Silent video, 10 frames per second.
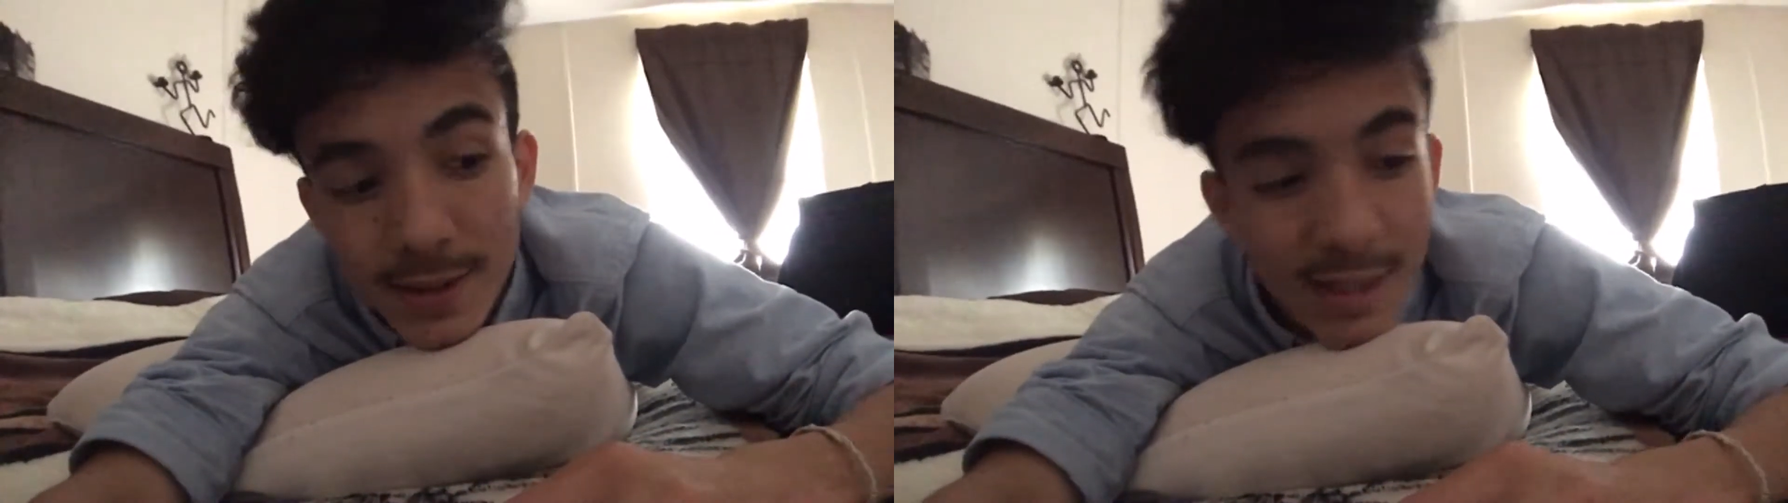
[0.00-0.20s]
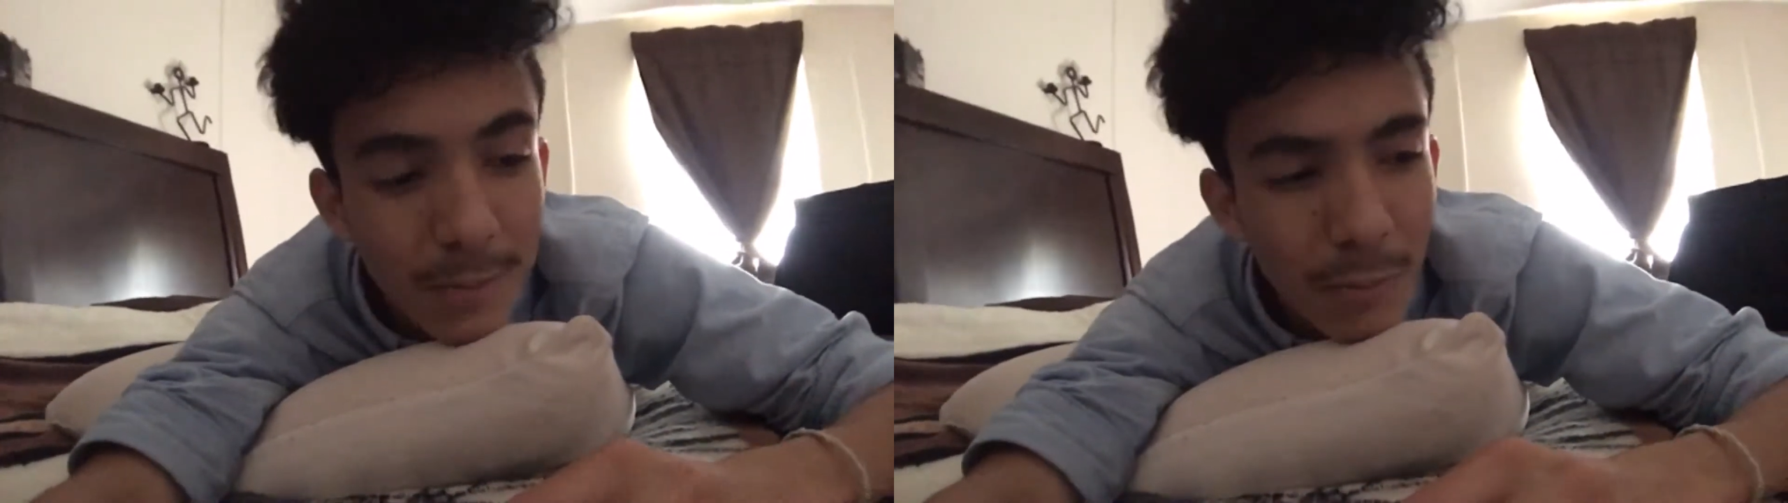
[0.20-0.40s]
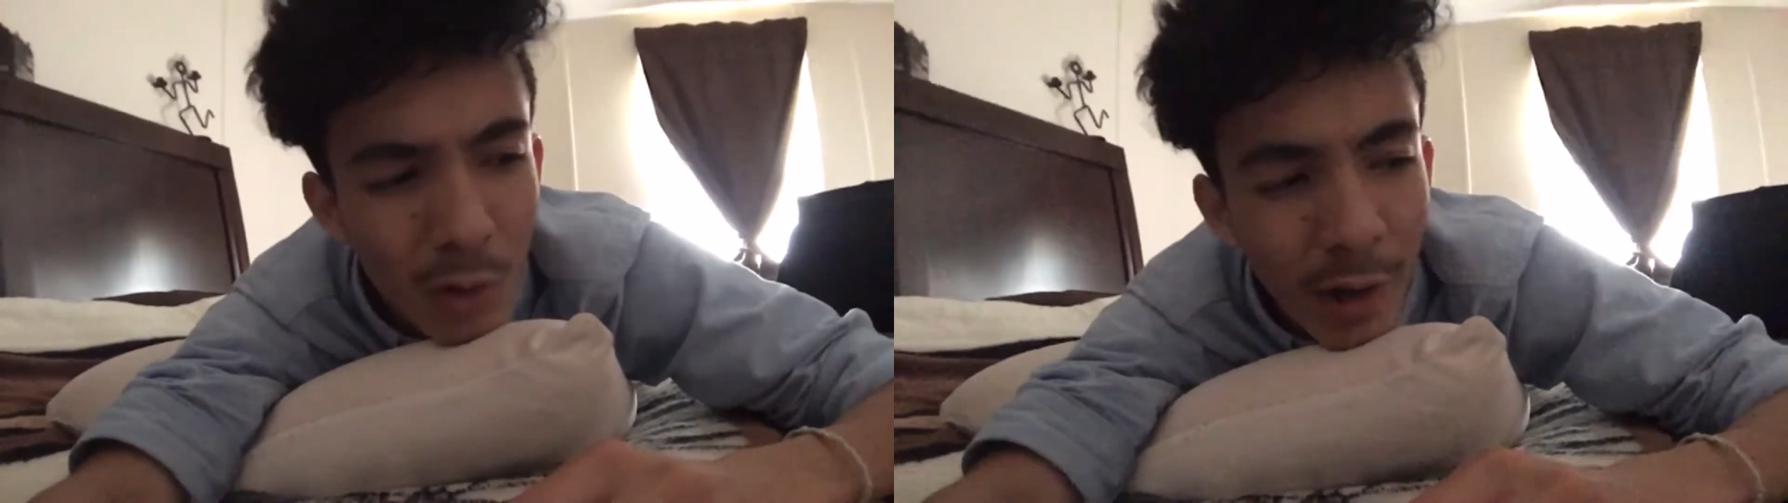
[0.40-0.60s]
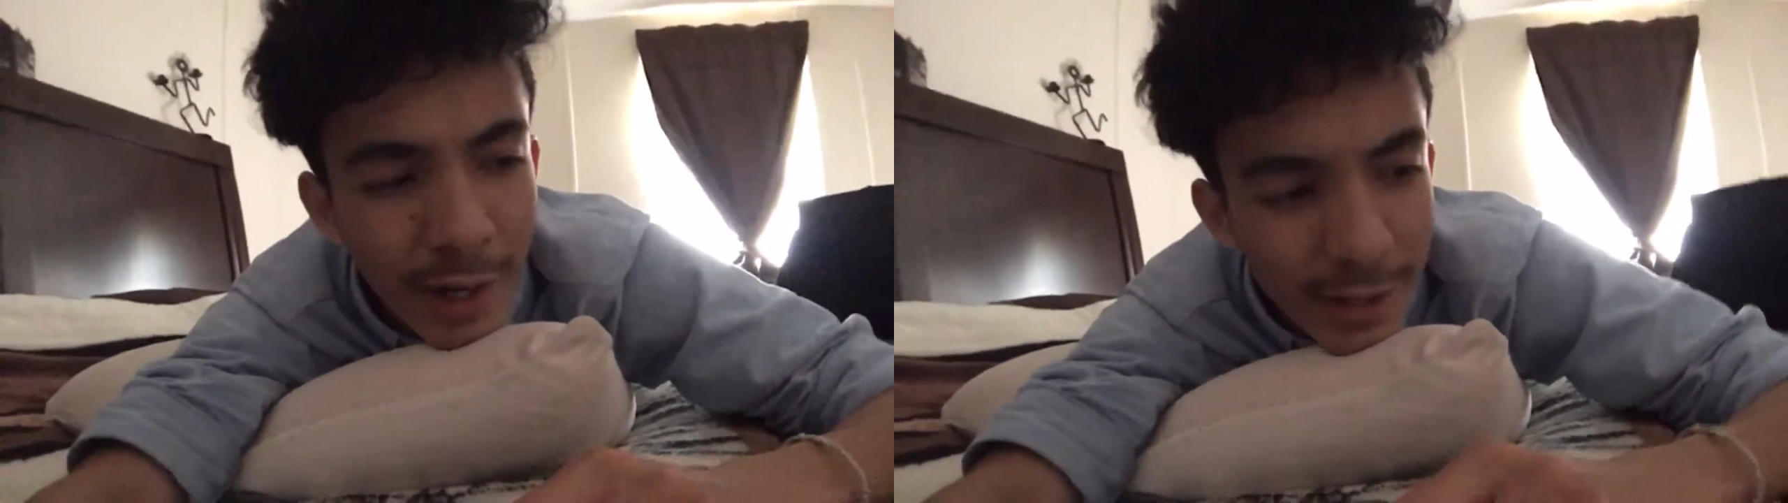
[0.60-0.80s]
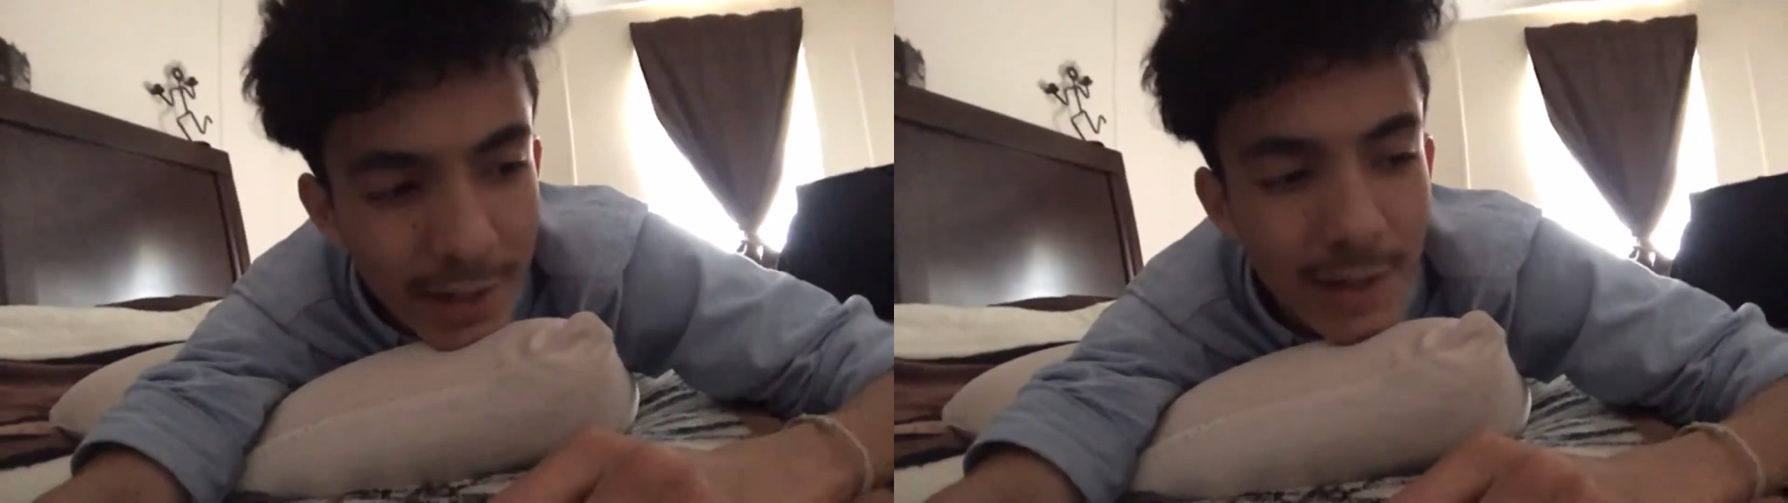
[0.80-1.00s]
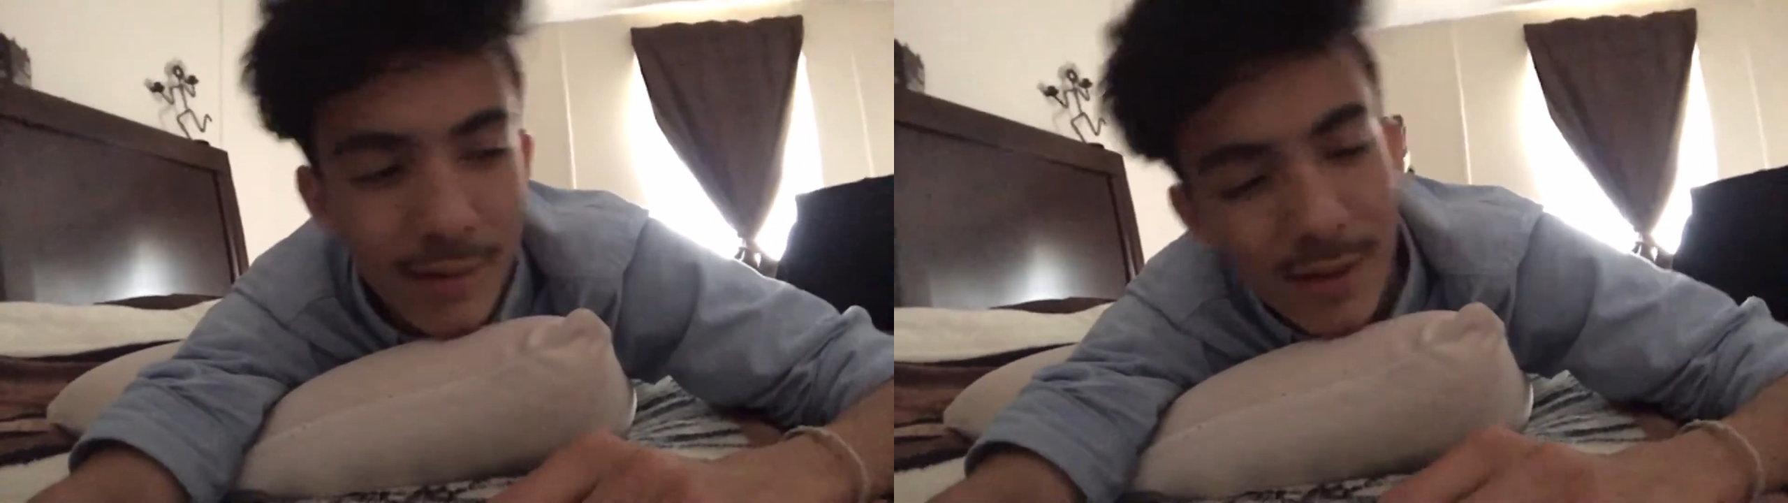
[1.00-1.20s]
keep grinding.